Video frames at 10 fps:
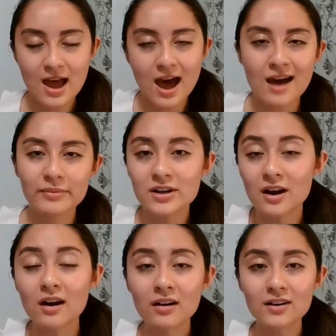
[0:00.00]
Um, there
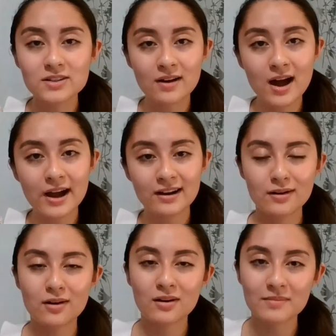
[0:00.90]
are also higher end
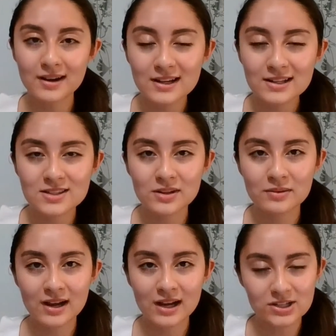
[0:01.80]
harmonics, so you would
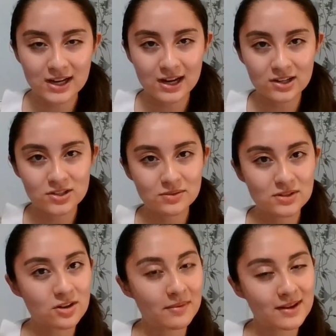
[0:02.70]
actually get into a
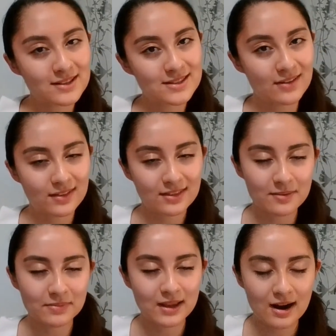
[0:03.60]
dominant seventh
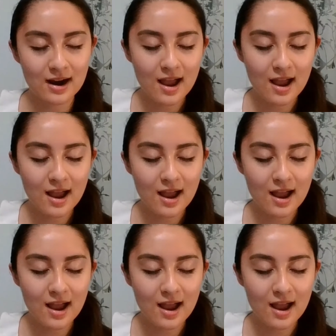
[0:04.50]
up there